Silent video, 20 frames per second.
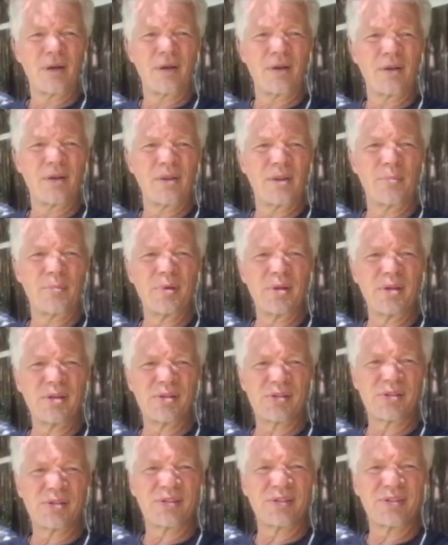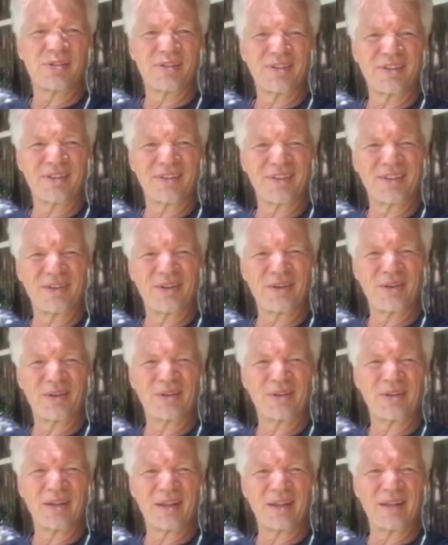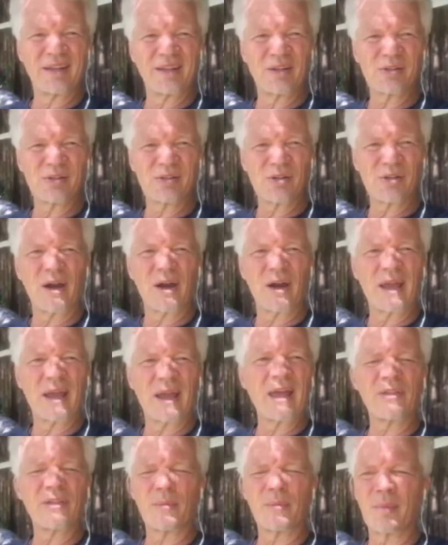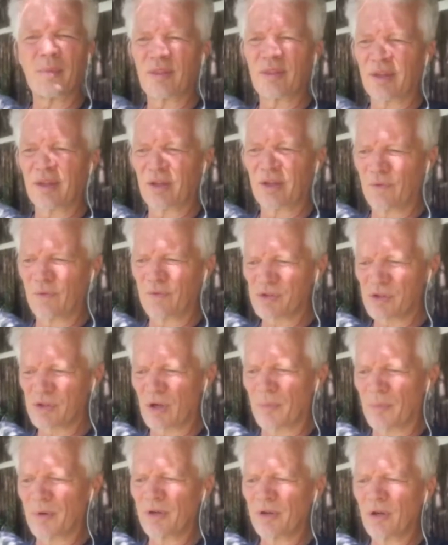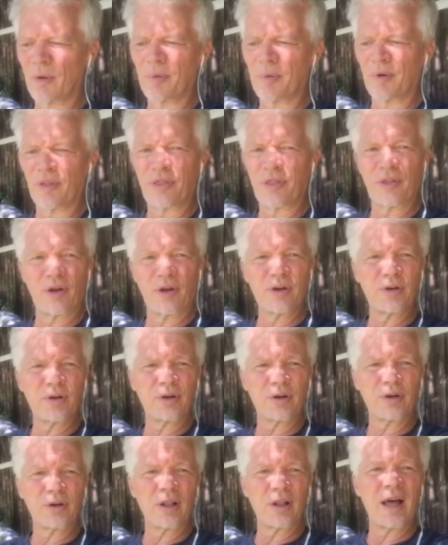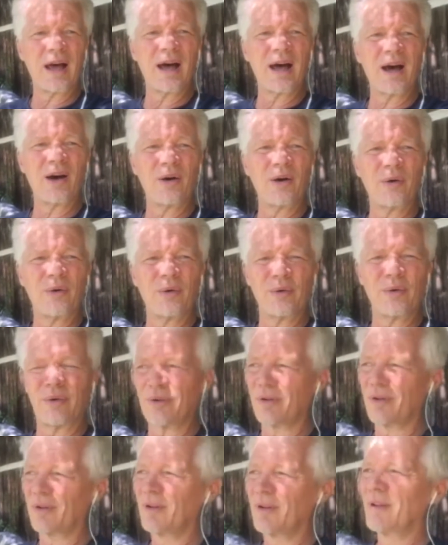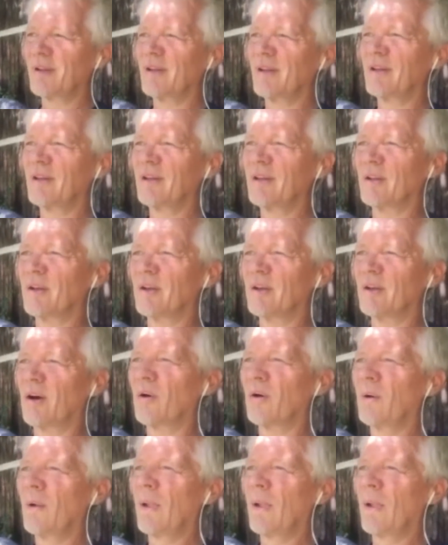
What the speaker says: the beast, you know, and in the song Anthem, I think, you've summoned up a thundercloud, you know.